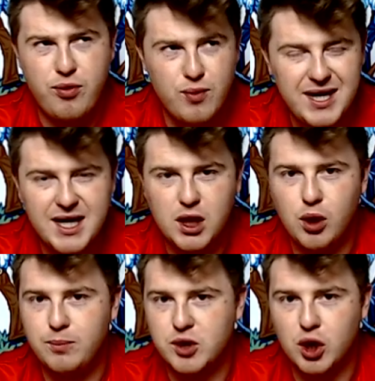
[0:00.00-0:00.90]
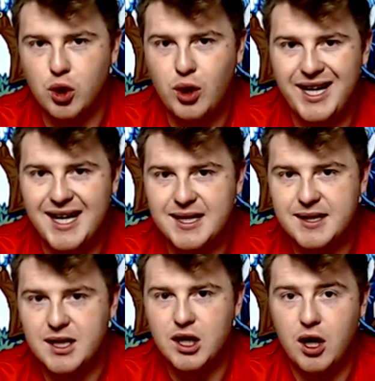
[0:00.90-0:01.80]
three clubs looking
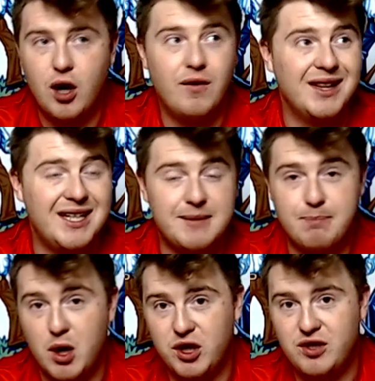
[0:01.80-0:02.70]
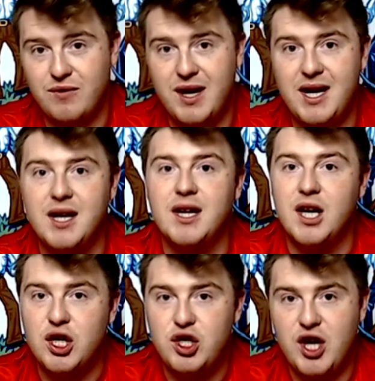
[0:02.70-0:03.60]
at, or at least monitoring,
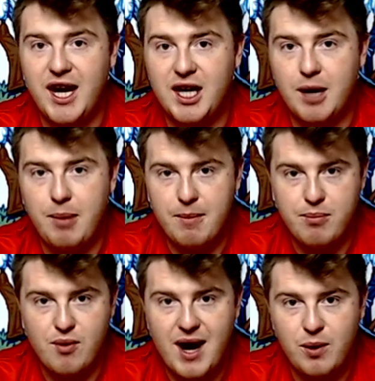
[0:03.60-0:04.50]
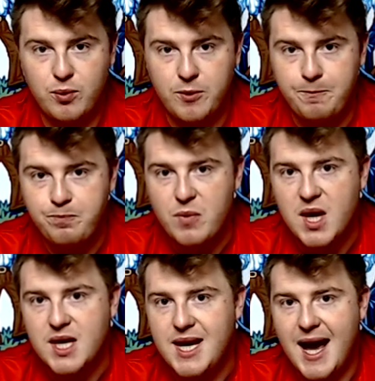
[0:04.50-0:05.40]
Jacob Brown.
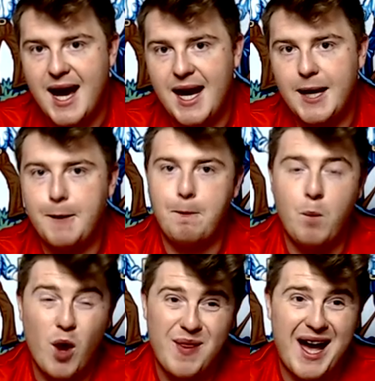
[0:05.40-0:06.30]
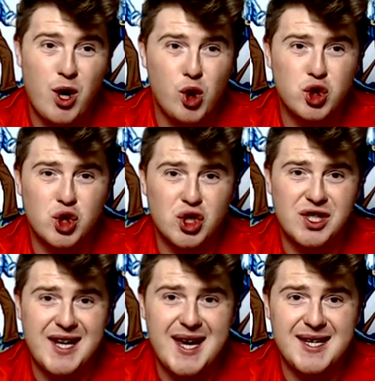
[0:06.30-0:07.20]
Now, what that also
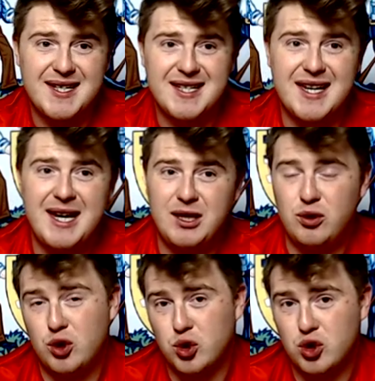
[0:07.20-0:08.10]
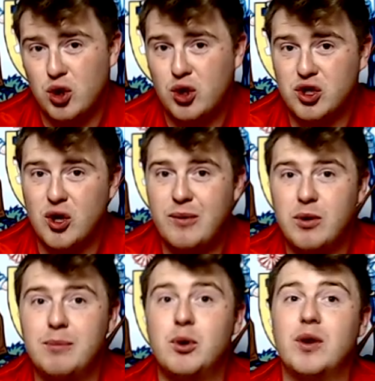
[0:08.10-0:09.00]
states is it does look as though it
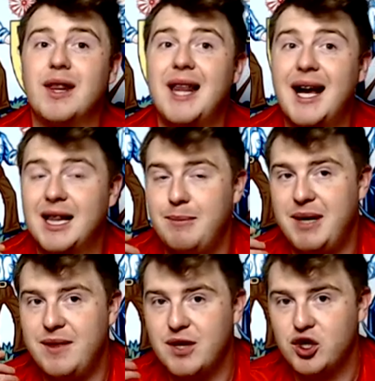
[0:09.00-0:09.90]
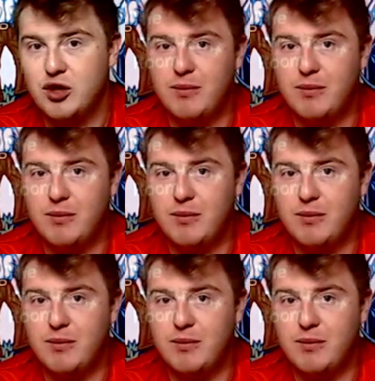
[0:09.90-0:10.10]
will more than likely be in the